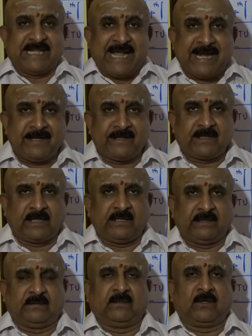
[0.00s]
Towards the
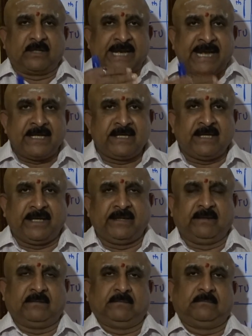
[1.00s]
end gully or
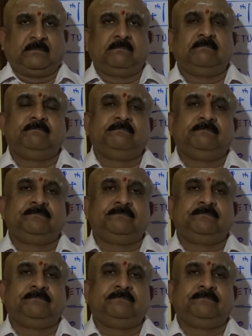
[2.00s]
end lane.